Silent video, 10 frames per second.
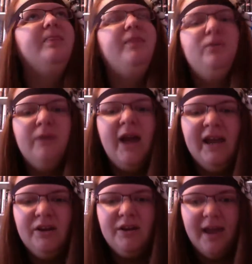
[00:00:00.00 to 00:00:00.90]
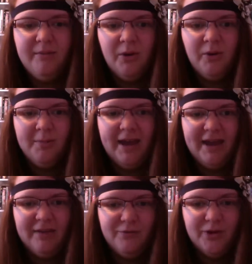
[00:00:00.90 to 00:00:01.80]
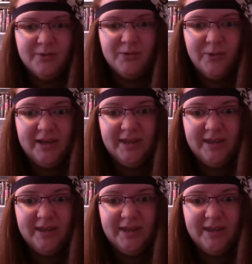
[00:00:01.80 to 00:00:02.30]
The writer kept going back and forth between